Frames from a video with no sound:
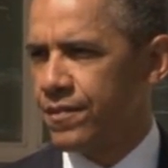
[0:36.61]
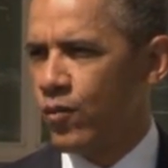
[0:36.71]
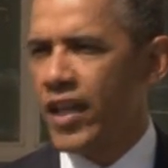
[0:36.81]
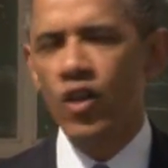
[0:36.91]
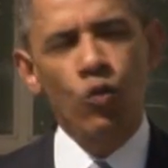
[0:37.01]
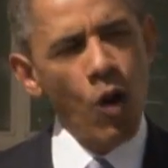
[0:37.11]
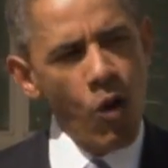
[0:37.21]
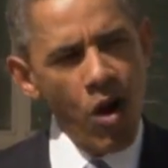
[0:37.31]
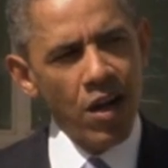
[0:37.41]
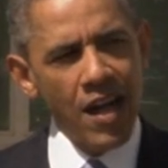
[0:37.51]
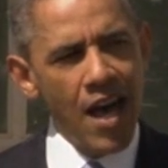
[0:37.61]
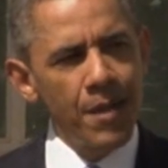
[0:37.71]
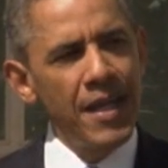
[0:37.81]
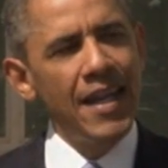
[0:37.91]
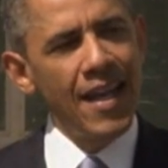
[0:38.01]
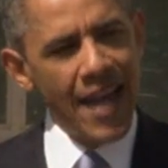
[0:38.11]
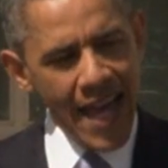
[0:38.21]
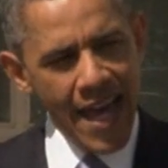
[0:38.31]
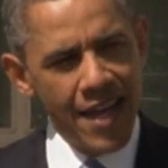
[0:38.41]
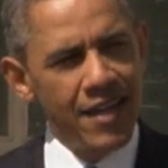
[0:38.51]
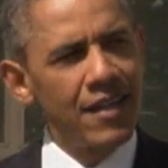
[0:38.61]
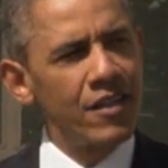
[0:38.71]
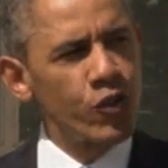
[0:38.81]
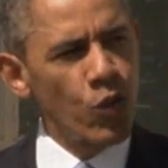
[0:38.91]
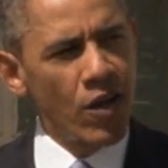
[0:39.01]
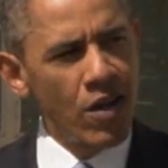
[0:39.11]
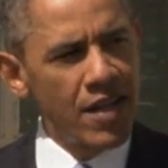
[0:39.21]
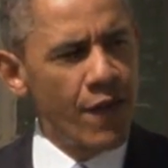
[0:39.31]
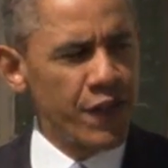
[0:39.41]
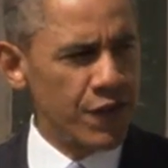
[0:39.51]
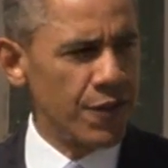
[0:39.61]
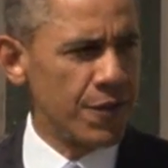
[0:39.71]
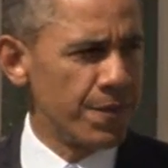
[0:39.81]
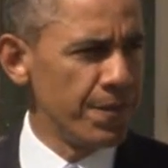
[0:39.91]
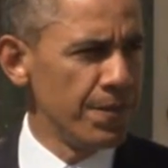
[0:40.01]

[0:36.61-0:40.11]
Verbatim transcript: We can grow our economy and shrink our deficits.